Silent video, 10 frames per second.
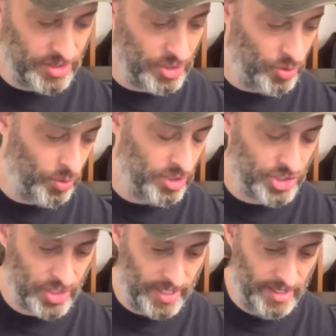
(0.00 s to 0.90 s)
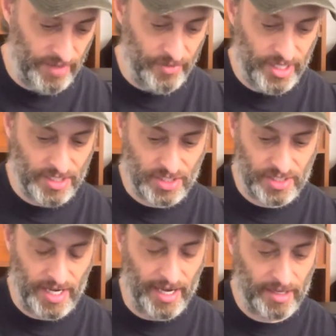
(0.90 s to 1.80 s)
at the chord chart if you get
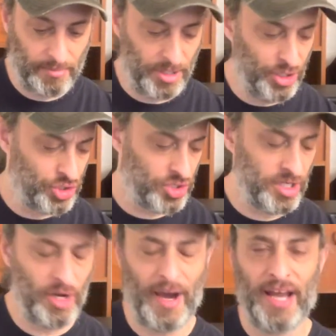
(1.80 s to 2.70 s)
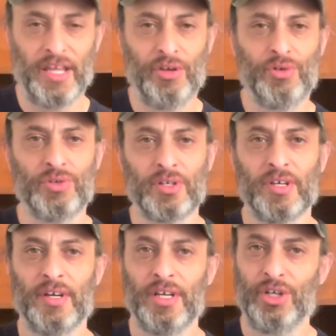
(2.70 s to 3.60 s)
stuck, but you should know how
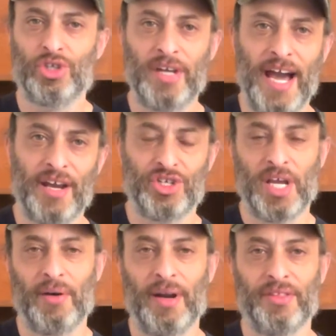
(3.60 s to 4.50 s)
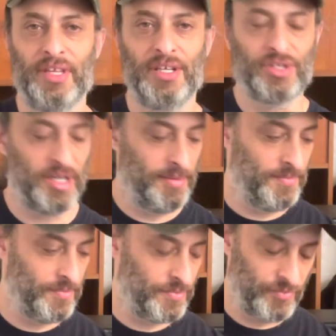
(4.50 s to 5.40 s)
to generate these
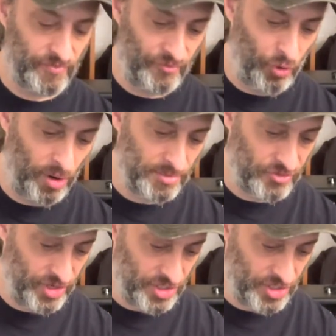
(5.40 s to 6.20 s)
forms for